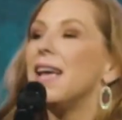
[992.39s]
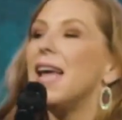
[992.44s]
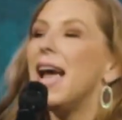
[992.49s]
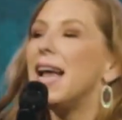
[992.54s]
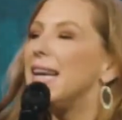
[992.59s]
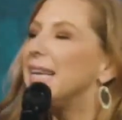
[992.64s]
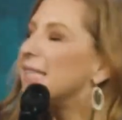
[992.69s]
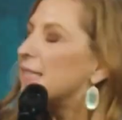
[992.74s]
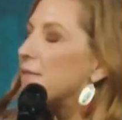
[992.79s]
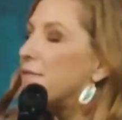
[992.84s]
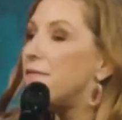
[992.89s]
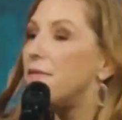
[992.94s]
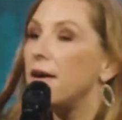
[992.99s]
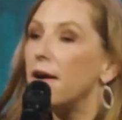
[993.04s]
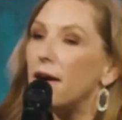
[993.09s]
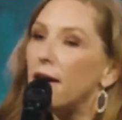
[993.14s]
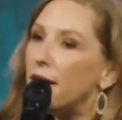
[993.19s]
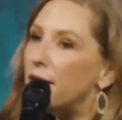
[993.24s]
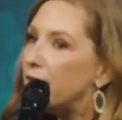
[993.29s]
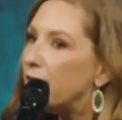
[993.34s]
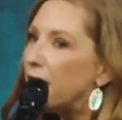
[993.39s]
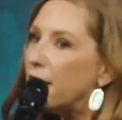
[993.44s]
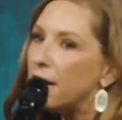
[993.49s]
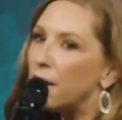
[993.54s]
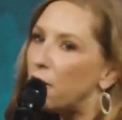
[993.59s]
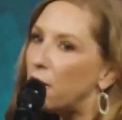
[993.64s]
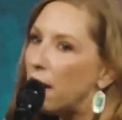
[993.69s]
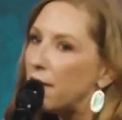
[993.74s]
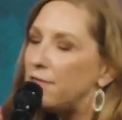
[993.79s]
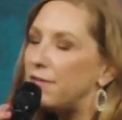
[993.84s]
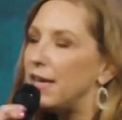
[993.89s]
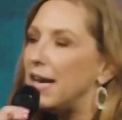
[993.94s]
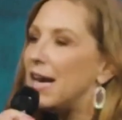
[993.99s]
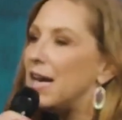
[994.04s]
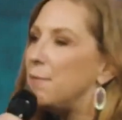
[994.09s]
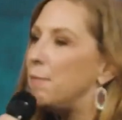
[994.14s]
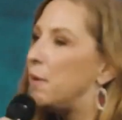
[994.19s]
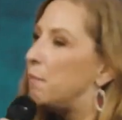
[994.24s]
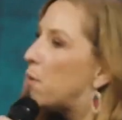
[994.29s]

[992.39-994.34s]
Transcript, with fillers: And he's a very, very crafty enemy,